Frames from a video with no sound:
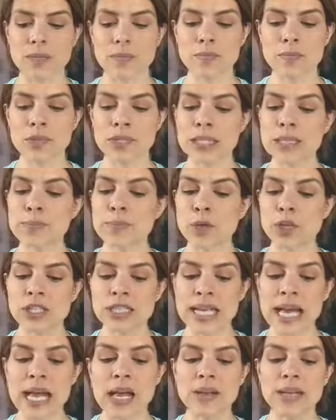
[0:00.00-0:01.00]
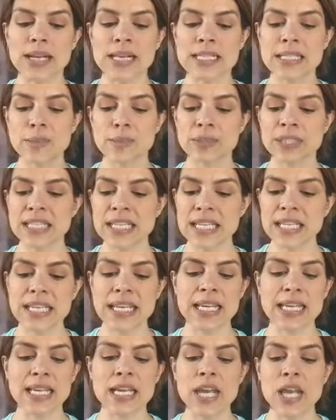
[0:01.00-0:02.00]
really burnt out and
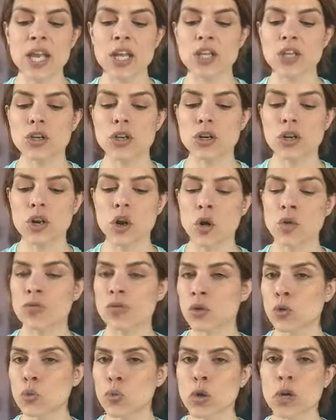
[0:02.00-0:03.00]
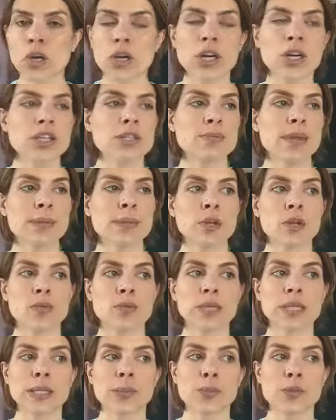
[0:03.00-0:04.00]
depleted, you're overworked, maybe you're
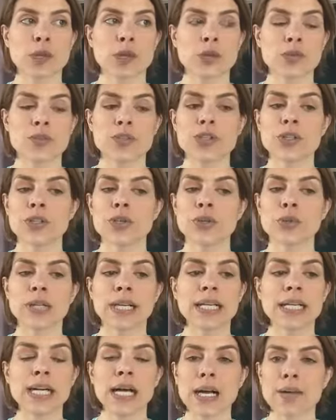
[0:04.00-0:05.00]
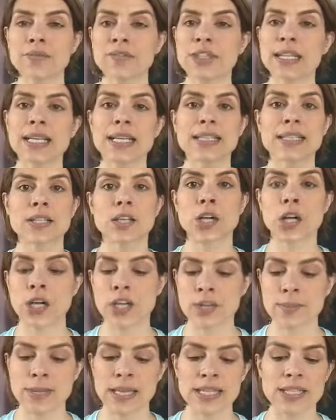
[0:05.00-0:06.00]
really prone to like conflicts and
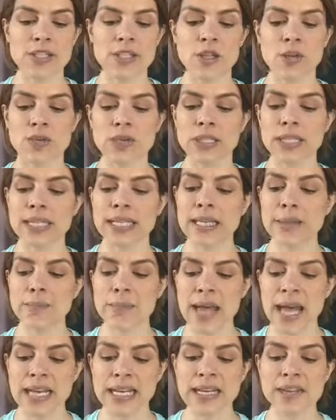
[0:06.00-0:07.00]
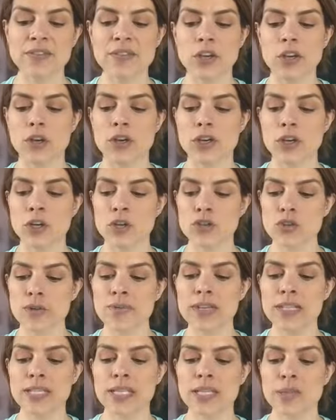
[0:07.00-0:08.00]
arguments, you're really competitive, you're
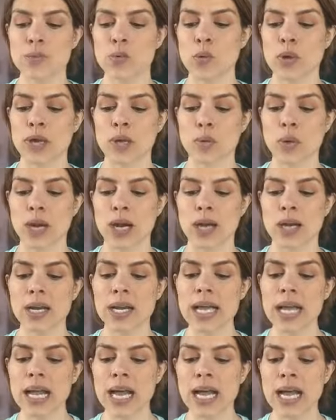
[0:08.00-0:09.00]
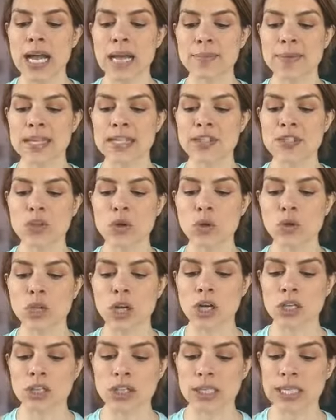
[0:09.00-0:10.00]
driven to the point where it's no
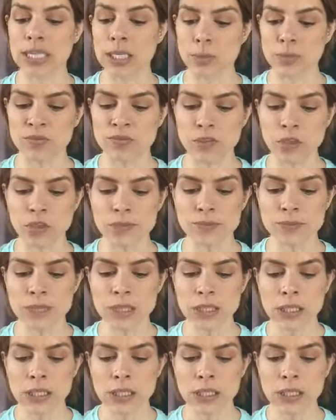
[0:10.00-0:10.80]
longer helpful.